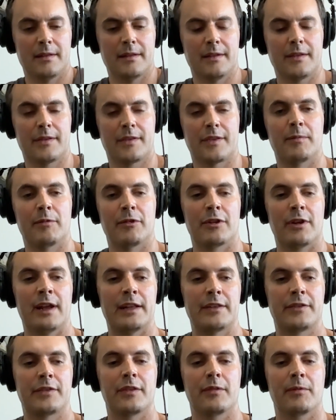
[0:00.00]
Similar
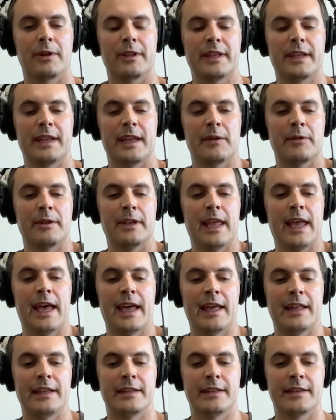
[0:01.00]
answer. The one thing I would
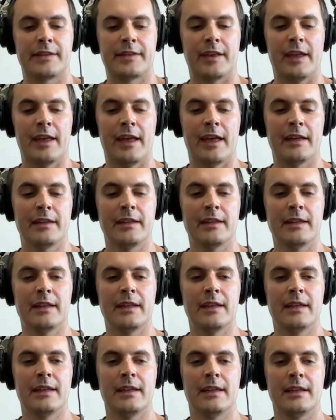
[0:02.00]
add is
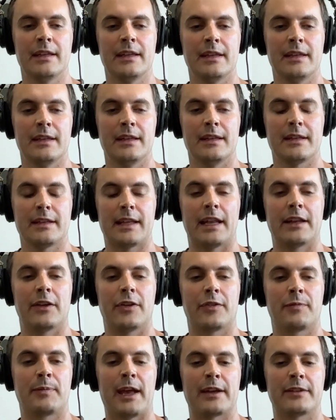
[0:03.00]
kind of
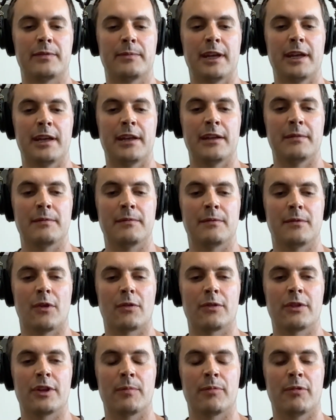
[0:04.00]
goes back to my
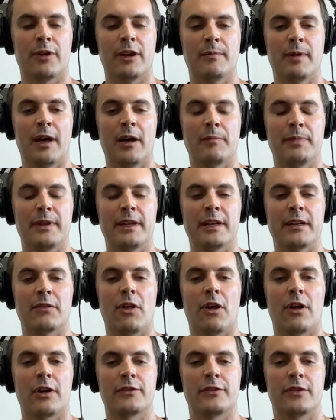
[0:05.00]
earlier point about being
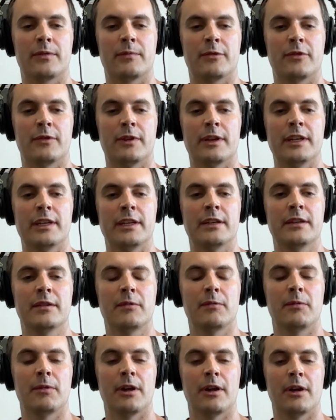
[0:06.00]
long-term greedy,
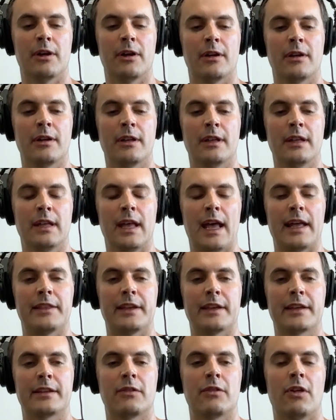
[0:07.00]
where I
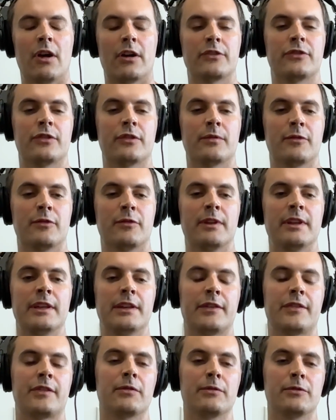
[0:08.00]
think the long-term
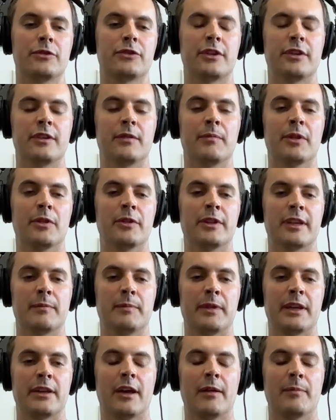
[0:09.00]
greedy solution to building
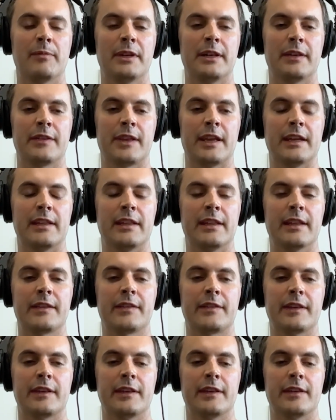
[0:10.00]
big companies like
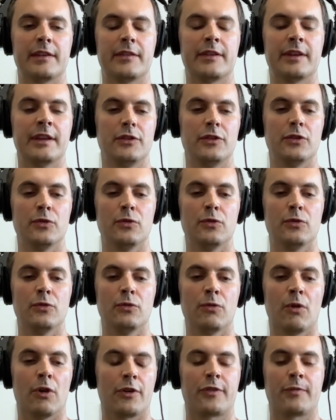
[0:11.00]
this is
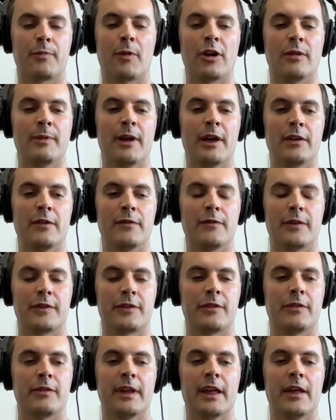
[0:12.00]
you are smart about your
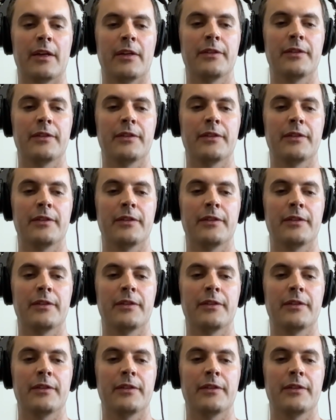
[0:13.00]
physical health.